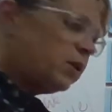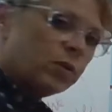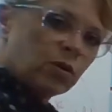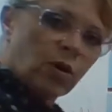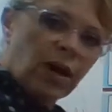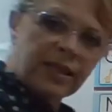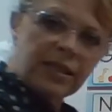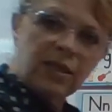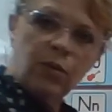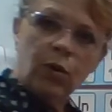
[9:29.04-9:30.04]
with your
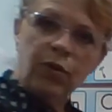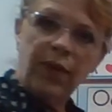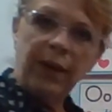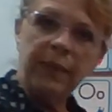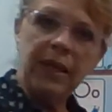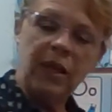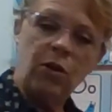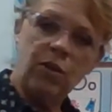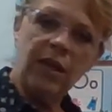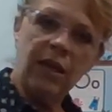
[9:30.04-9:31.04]
IT word family. Can
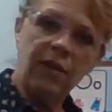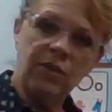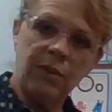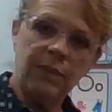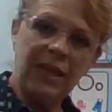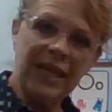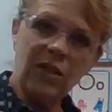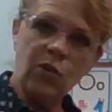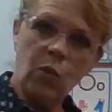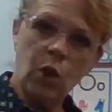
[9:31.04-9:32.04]
you think of some it
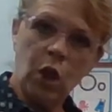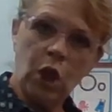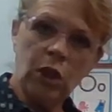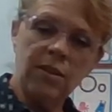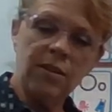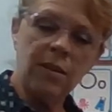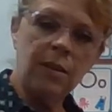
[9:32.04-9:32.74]
words?